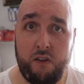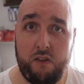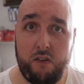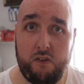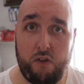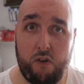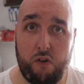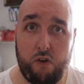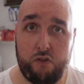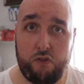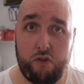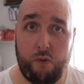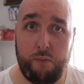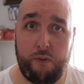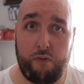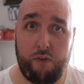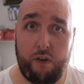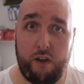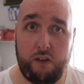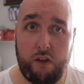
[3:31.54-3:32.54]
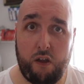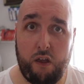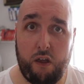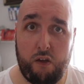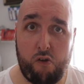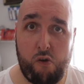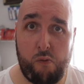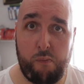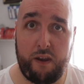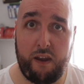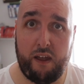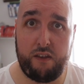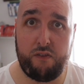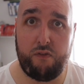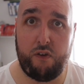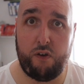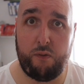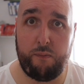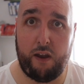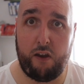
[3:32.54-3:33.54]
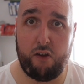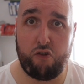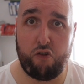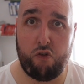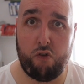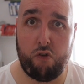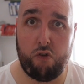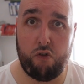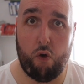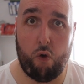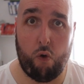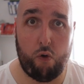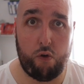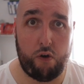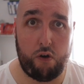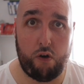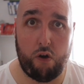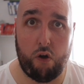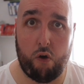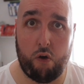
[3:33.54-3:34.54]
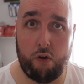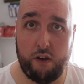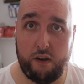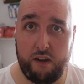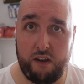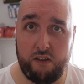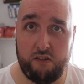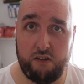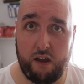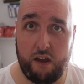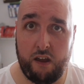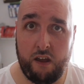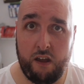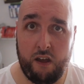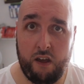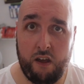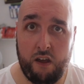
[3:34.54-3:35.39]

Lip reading: So don't be afraid to come up and ask for the manager, owner or the DJ